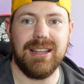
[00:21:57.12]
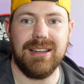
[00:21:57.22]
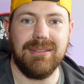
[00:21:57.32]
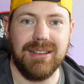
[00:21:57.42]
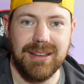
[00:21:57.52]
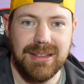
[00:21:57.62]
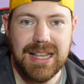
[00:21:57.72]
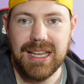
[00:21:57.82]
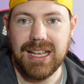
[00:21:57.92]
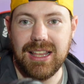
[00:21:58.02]
then,
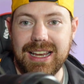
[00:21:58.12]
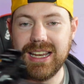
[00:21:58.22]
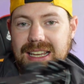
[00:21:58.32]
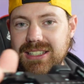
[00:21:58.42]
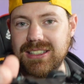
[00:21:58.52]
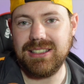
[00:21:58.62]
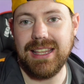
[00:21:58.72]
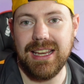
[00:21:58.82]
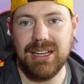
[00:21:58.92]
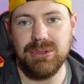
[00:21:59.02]
like, just
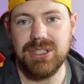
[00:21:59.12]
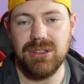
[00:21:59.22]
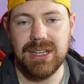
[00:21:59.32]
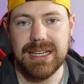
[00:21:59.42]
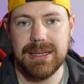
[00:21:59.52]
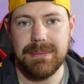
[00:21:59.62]
then it was doing it.